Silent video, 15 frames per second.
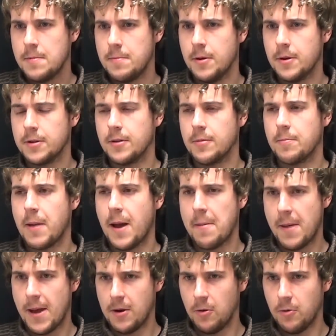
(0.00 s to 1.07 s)
But
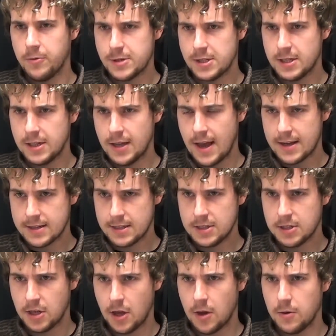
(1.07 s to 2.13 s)
Batman always has
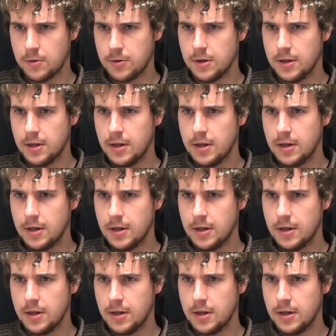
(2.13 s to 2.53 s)
this code